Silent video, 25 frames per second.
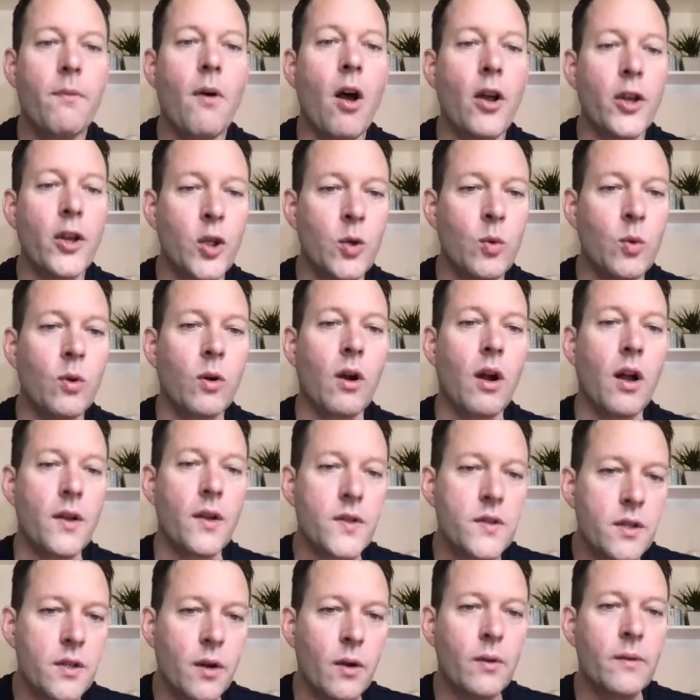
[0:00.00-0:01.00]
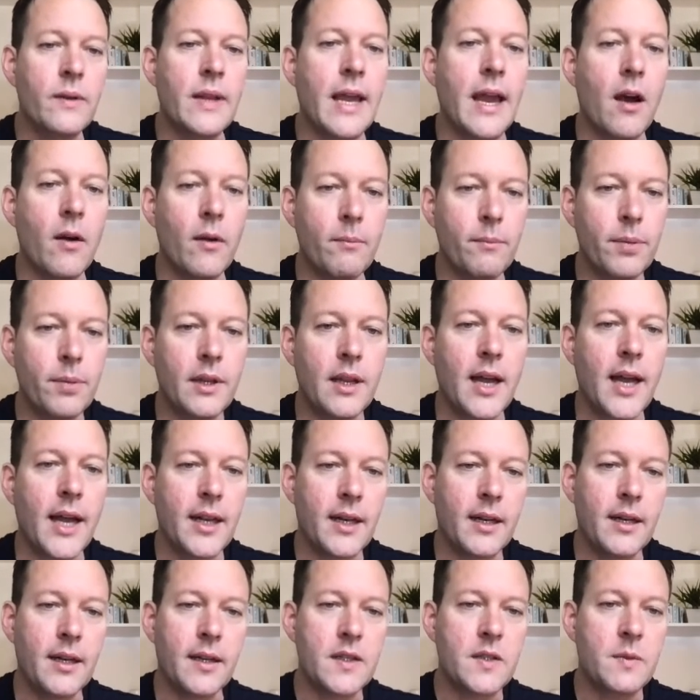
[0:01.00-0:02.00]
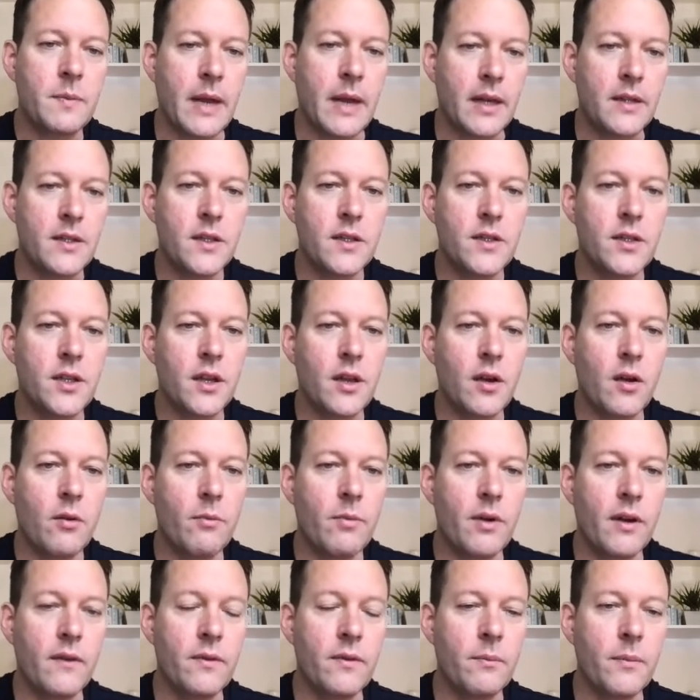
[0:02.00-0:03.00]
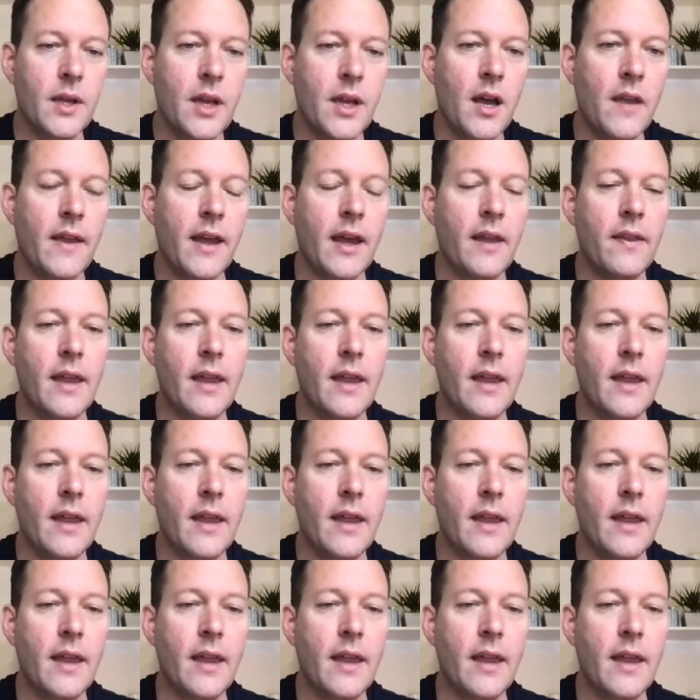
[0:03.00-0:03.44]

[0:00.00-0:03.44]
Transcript: you were also now implied and expected to go above and beyond that.